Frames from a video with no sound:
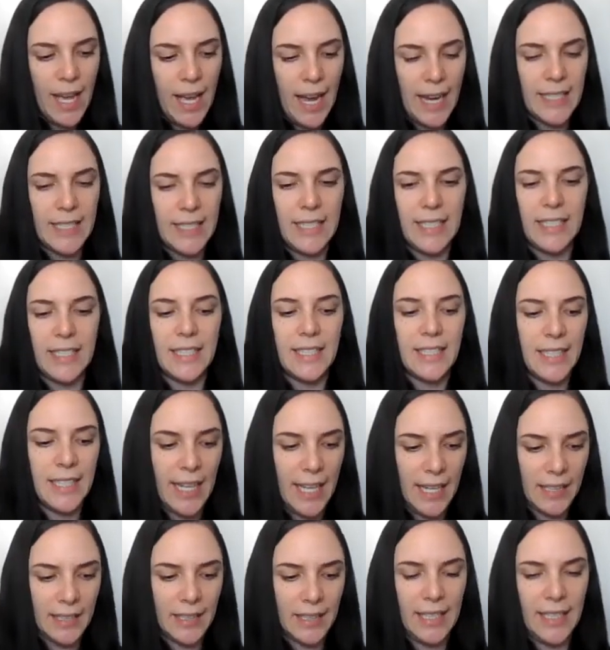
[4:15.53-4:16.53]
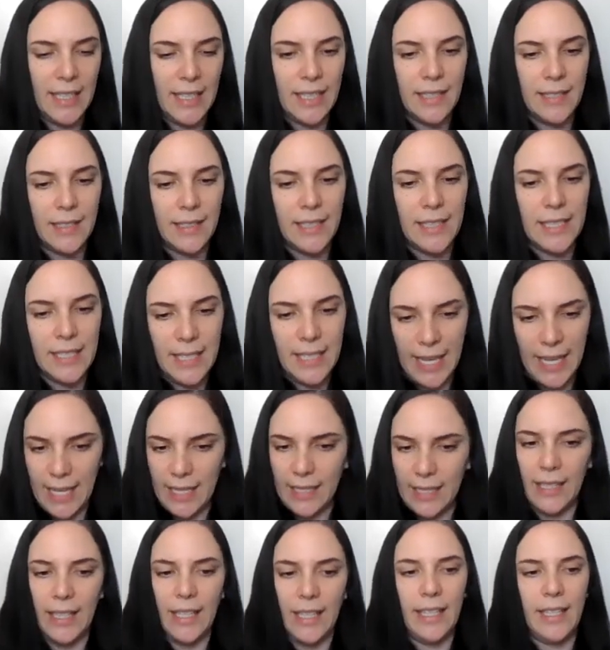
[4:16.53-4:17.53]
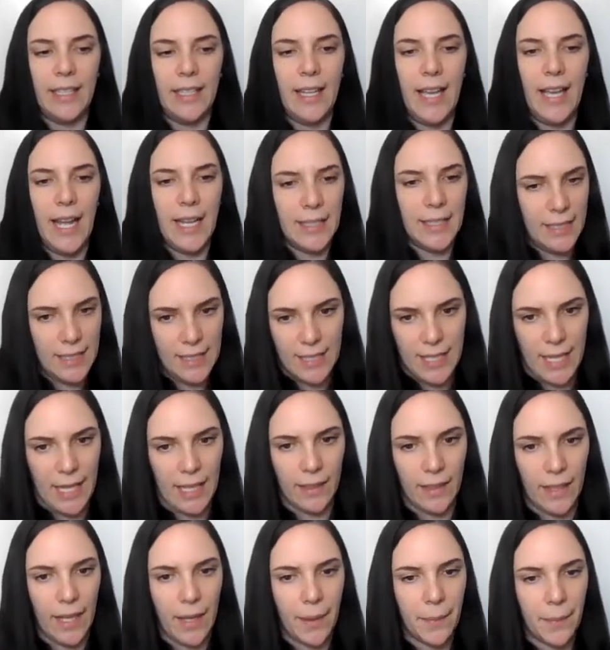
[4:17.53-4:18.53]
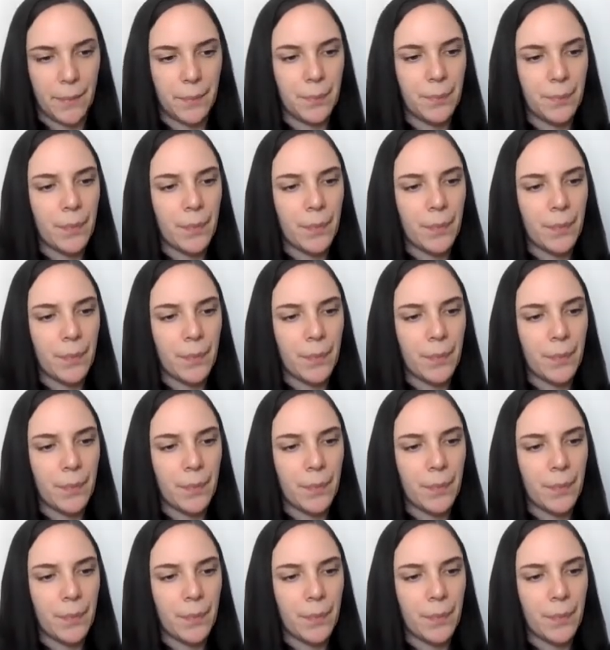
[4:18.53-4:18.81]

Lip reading: I see Stanley, and Stanley.